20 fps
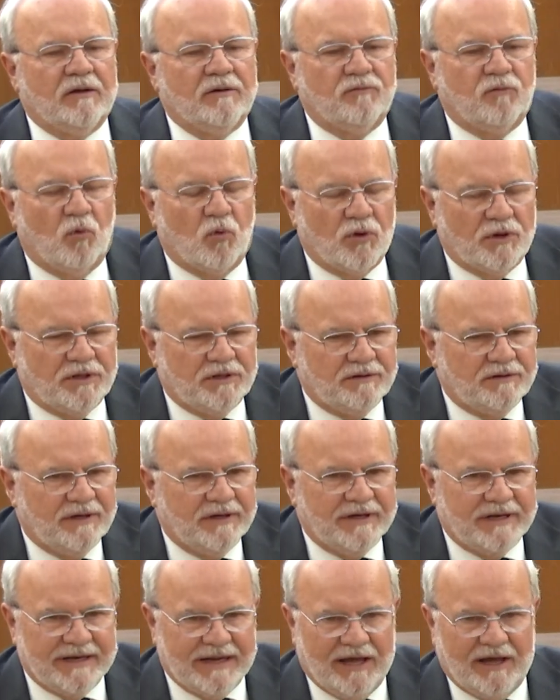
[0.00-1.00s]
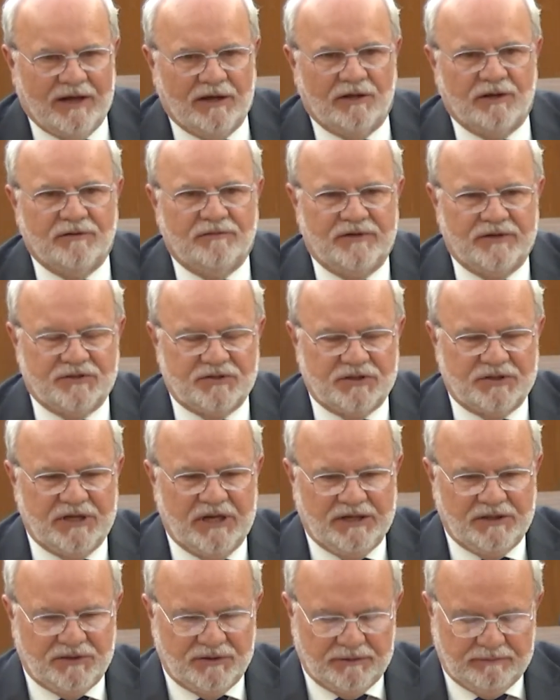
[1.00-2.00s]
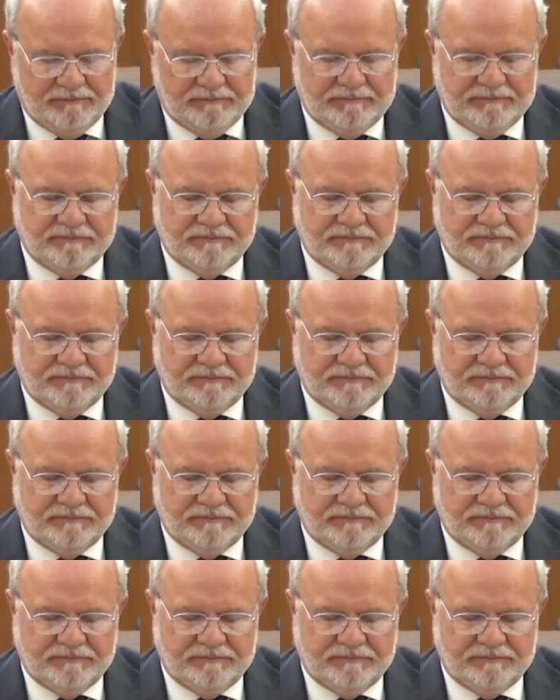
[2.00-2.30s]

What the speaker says: for the denial of visitation.